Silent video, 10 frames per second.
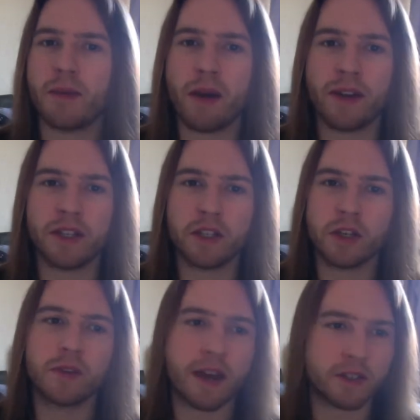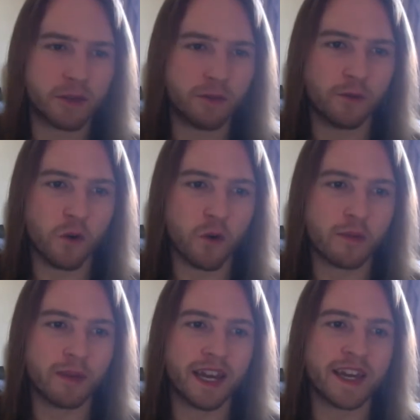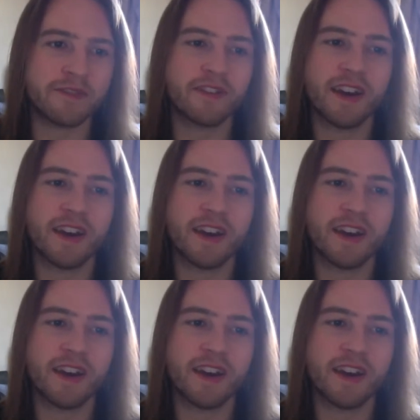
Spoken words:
out in 2004, I believe,